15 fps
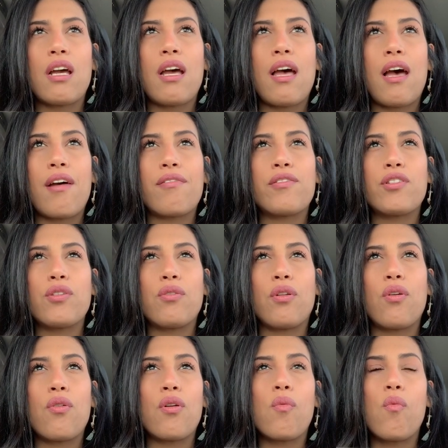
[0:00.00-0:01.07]
have to
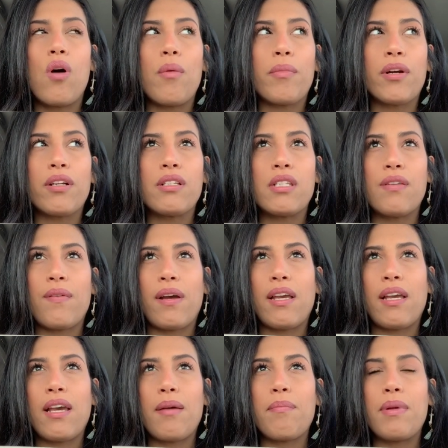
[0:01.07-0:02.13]
go to Walmart and see if I can
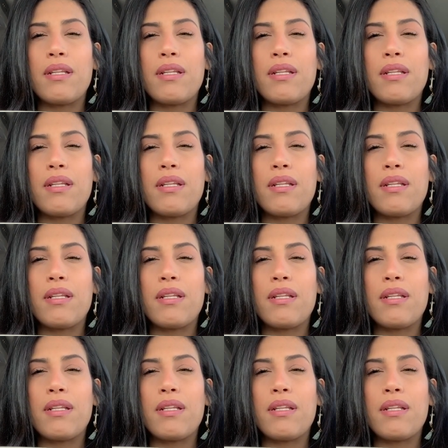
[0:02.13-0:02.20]
get